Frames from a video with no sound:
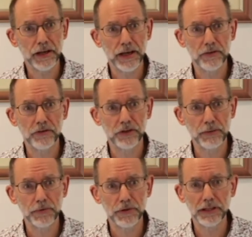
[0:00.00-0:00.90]
has
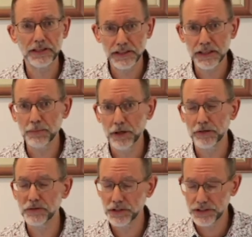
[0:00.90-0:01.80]
something deeper
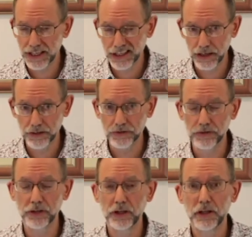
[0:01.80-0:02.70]
to tell us